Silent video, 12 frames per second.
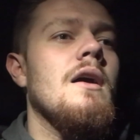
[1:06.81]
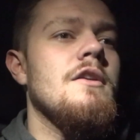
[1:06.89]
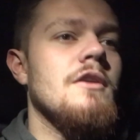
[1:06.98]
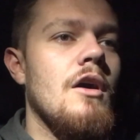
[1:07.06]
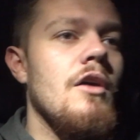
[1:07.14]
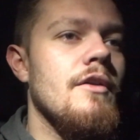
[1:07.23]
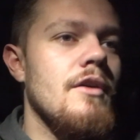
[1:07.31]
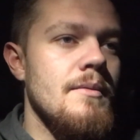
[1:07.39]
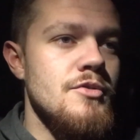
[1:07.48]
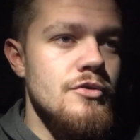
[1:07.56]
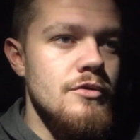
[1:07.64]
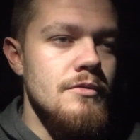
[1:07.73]
You know, although
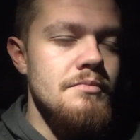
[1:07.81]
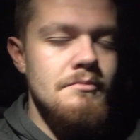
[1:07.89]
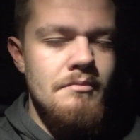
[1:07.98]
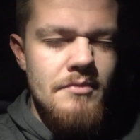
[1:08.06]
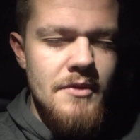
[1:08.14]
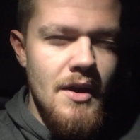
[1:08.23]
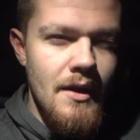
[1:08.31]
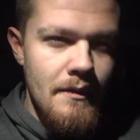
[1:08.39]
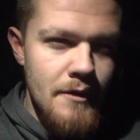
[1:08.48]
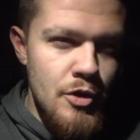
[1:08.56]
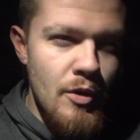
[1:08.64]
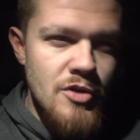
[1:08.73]
I'm sure
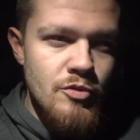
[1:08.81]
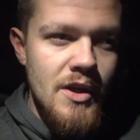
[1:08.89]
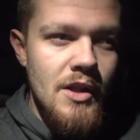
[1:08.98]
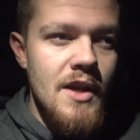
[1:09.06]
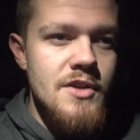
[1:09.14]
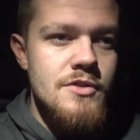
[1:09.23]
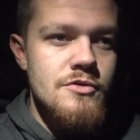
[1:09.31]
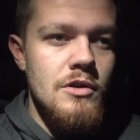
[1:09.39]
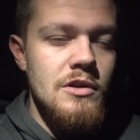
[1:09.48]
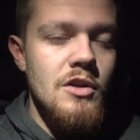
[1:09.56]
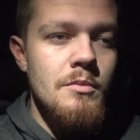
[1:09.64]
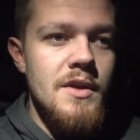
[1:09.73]
U.S. regulations are
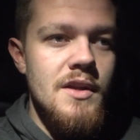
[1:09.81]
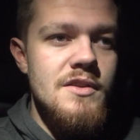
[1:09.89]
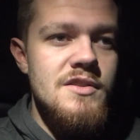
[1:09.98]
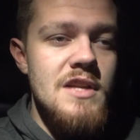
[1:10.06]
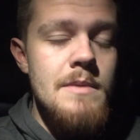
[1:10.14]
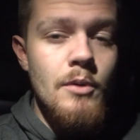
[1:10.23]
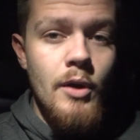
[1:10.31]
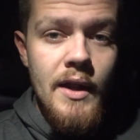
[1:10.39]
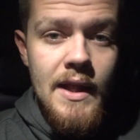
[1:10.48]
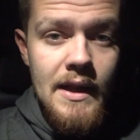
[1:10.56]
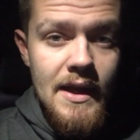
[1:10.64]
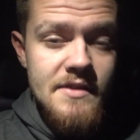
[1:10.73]
a little bit steeper
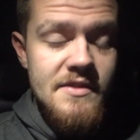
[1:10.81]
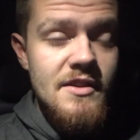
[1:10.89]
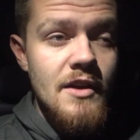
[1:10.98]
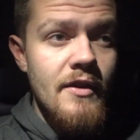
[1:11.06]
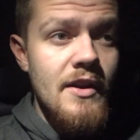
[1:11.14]
on headlights and stuff.